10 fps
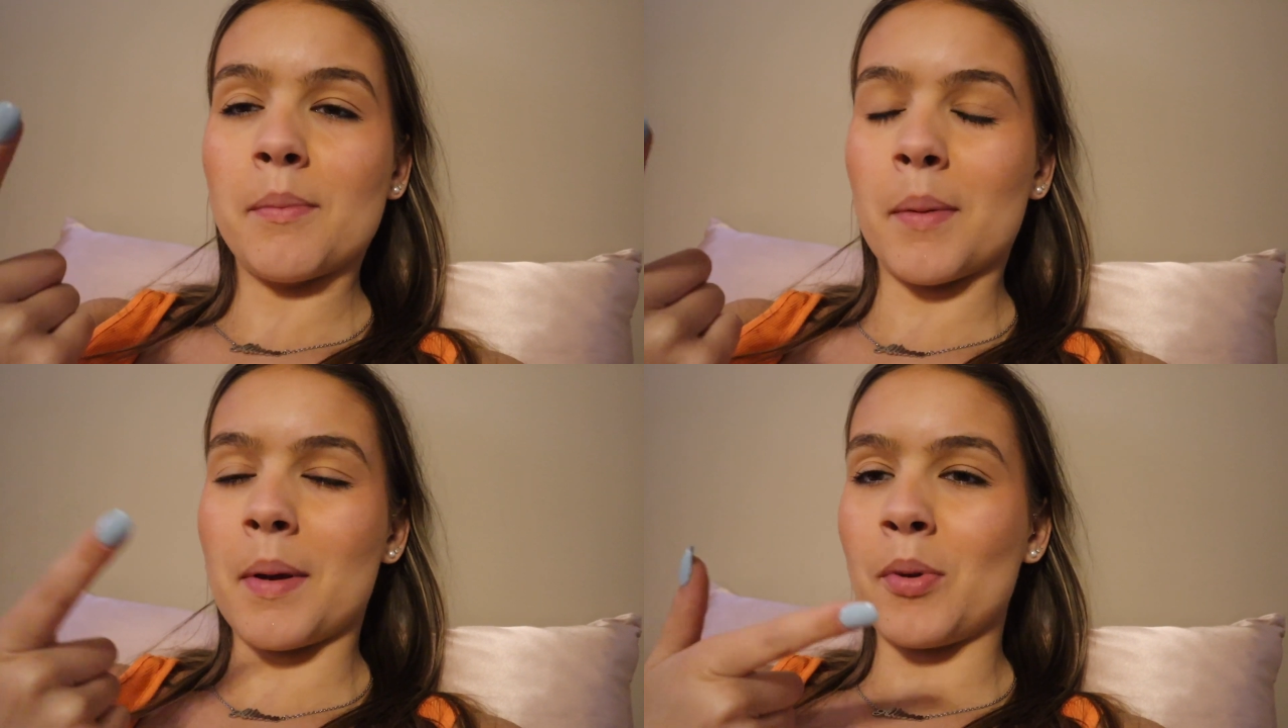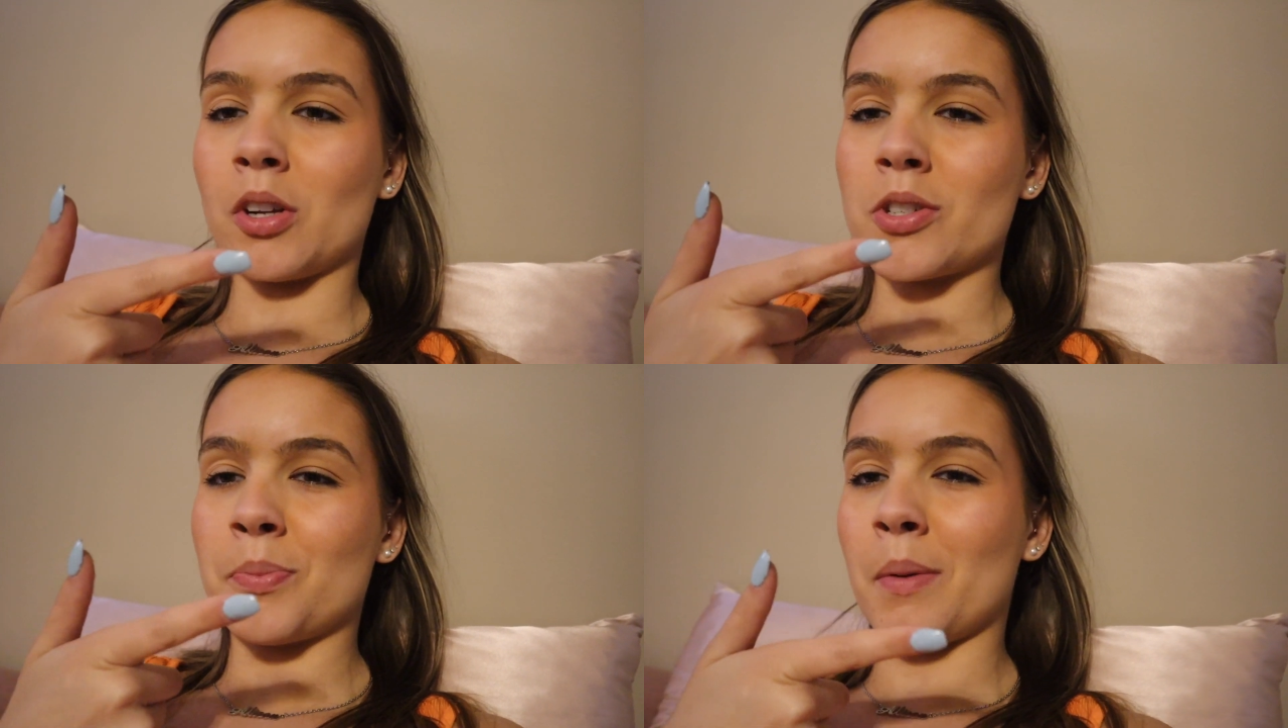but maybe
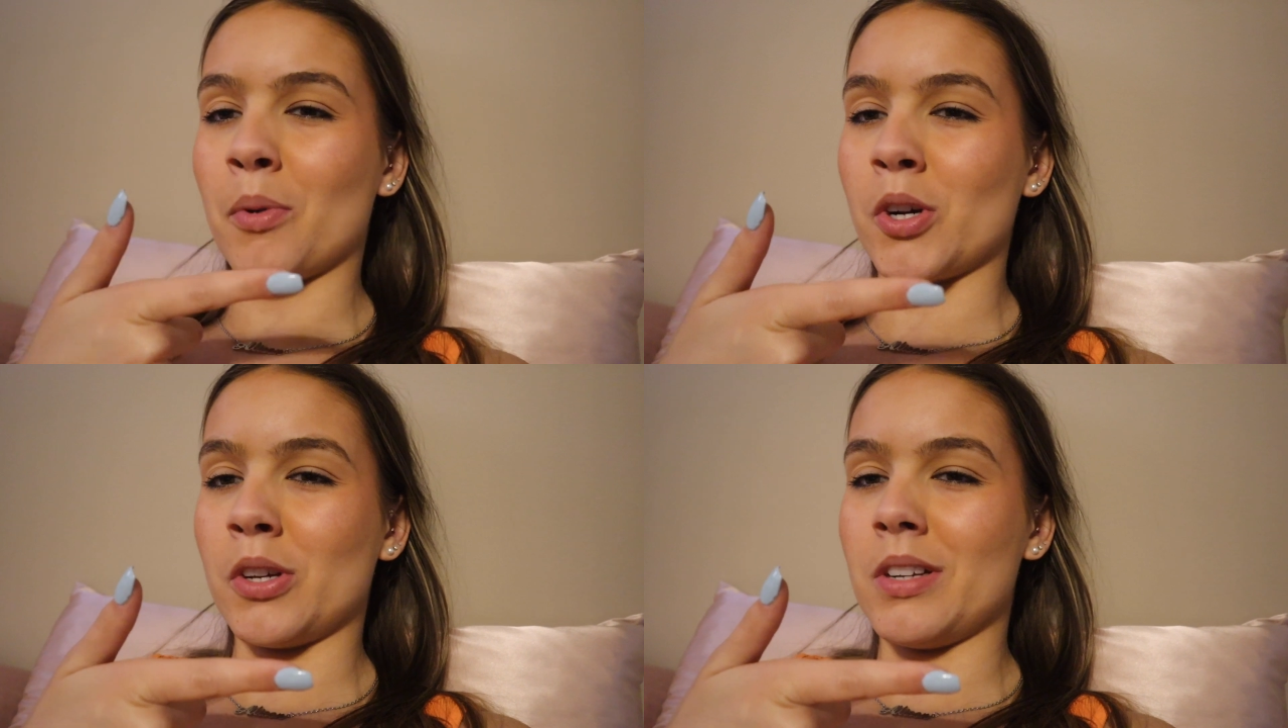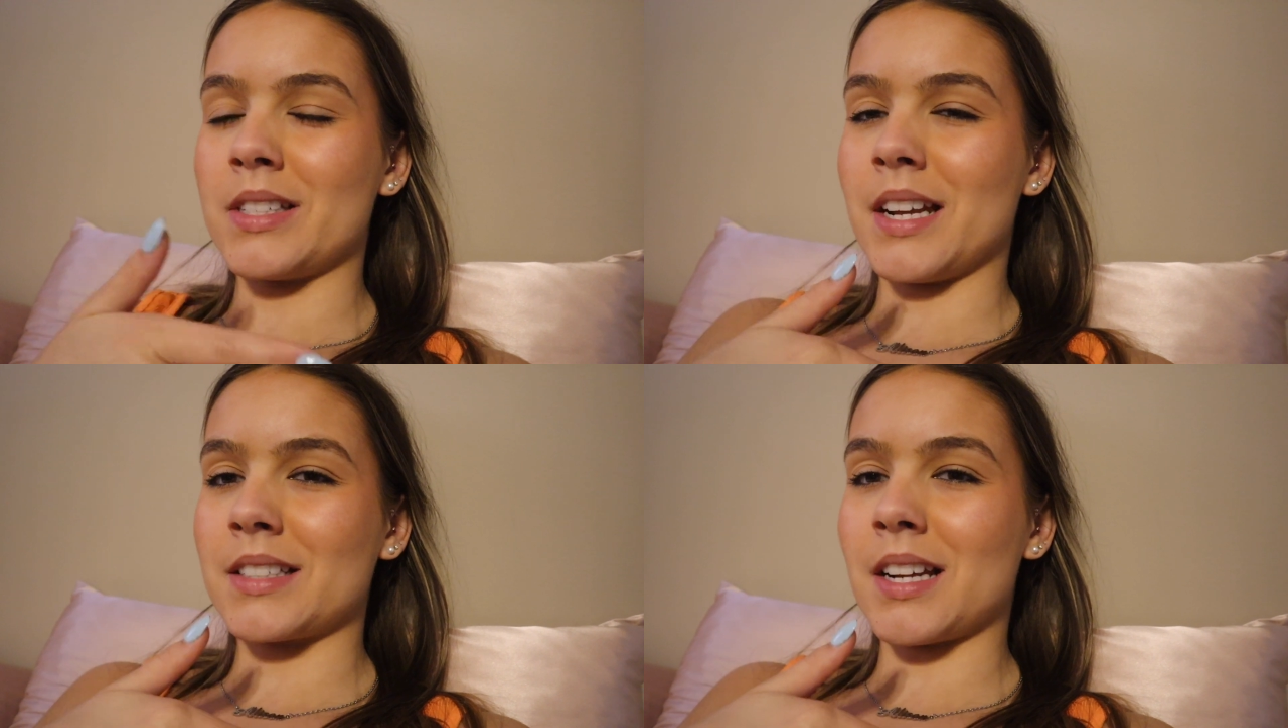I'll just put more
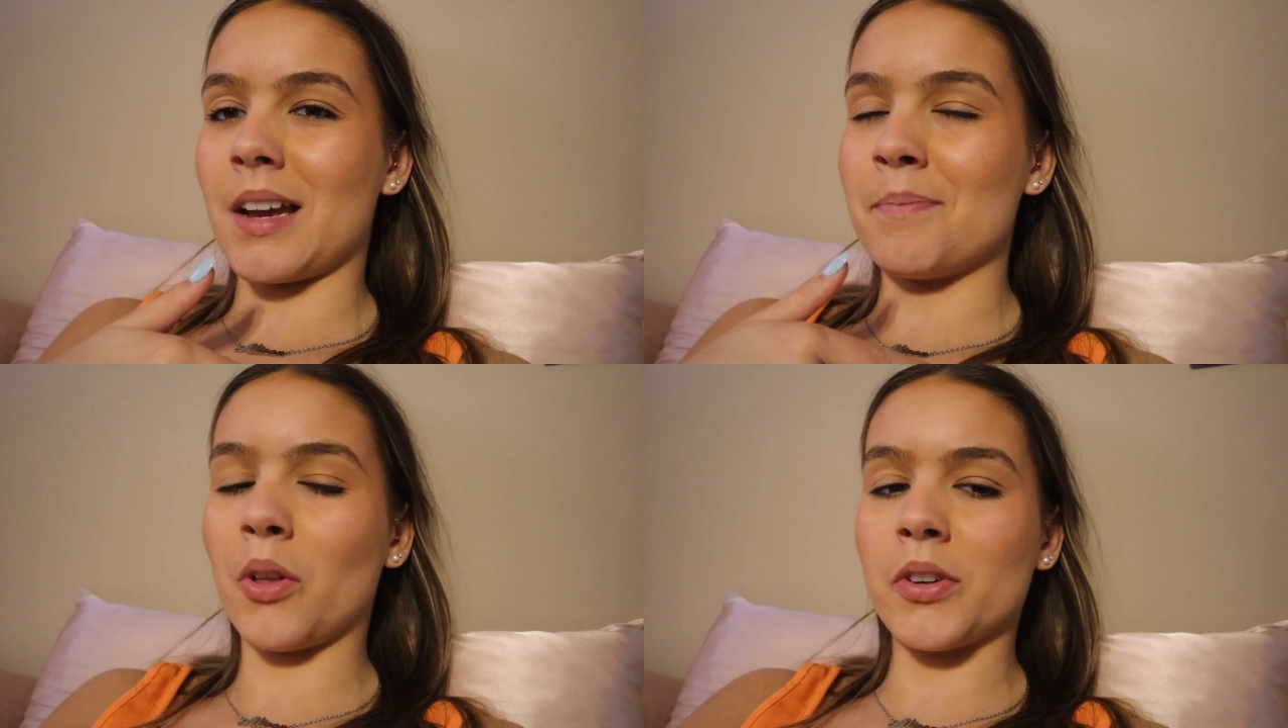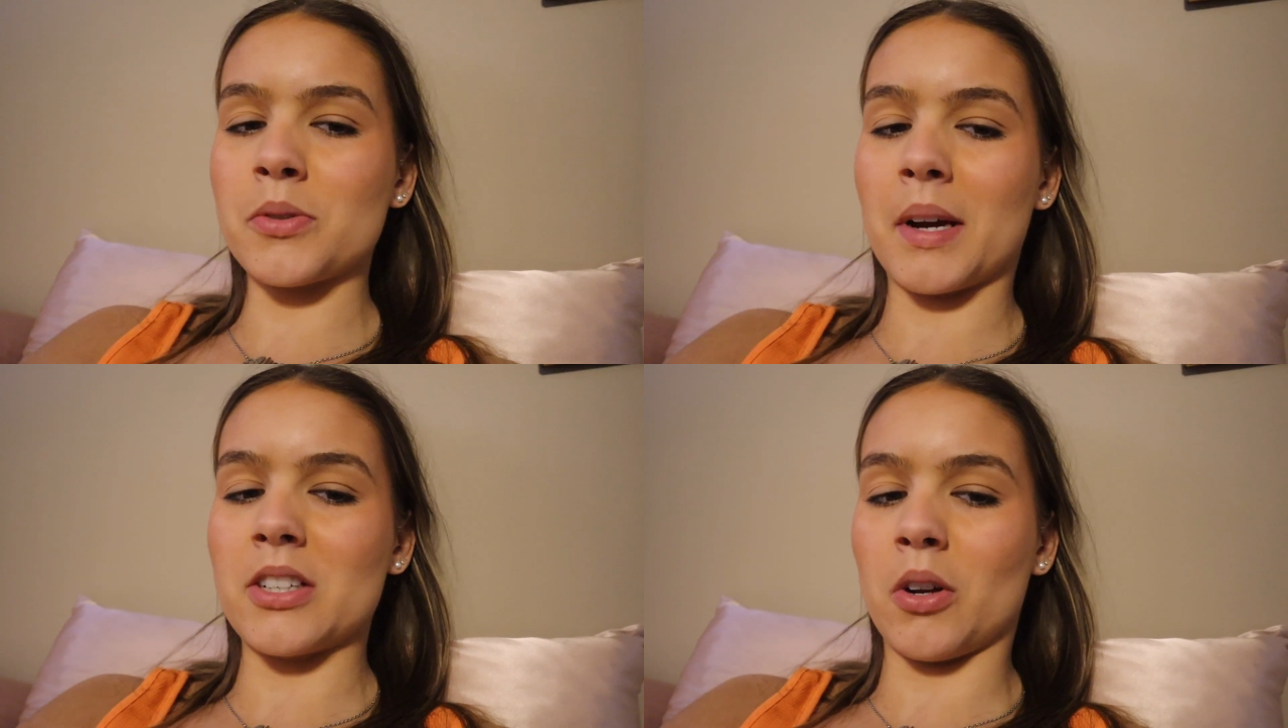units next time. The only
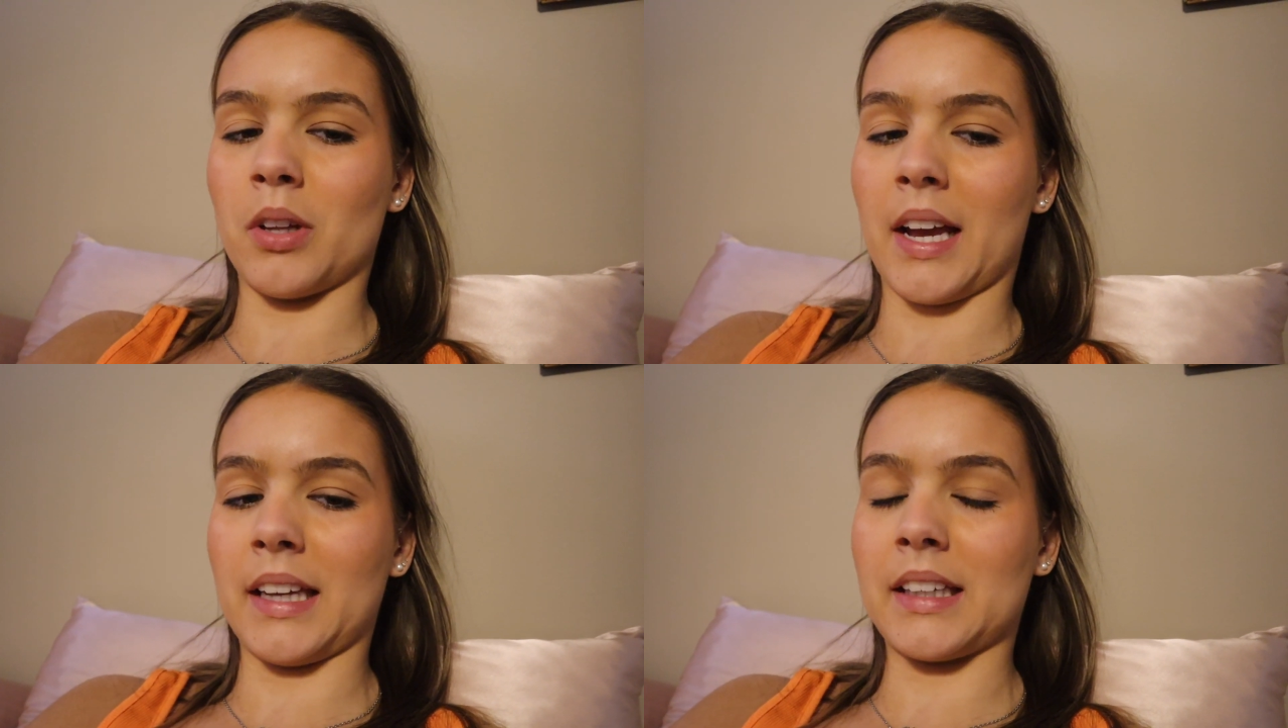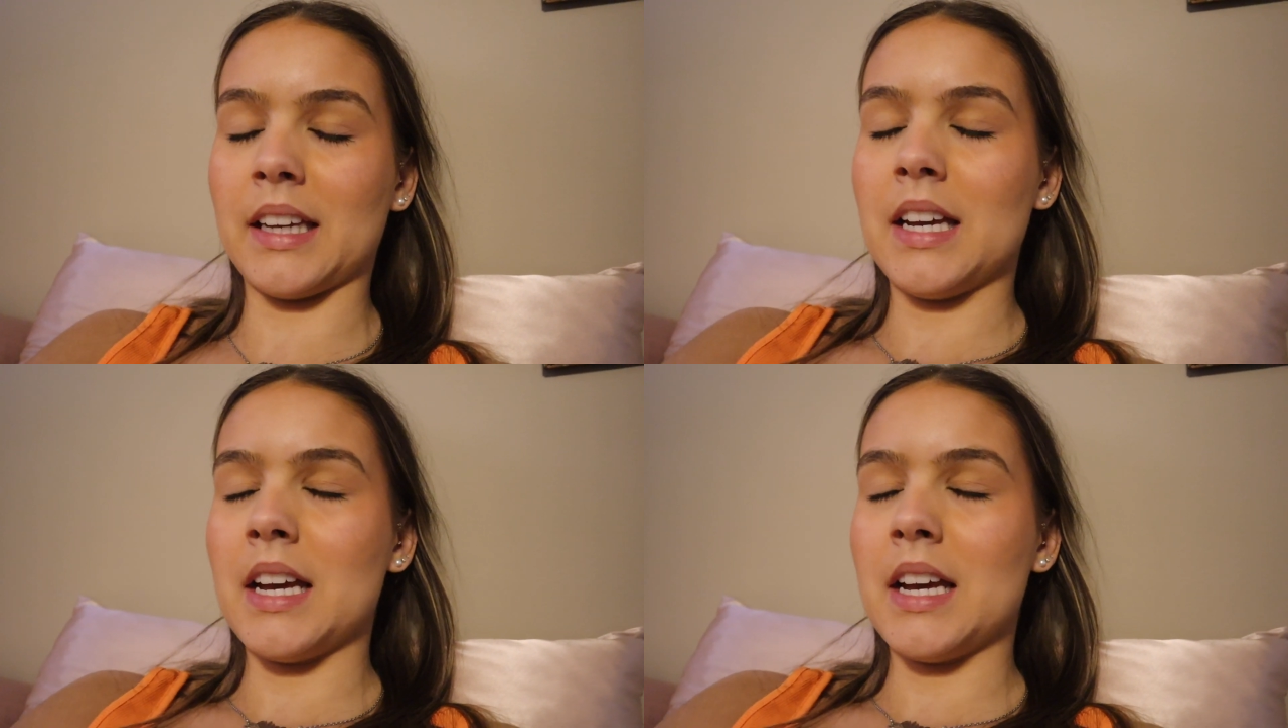reason why I don't like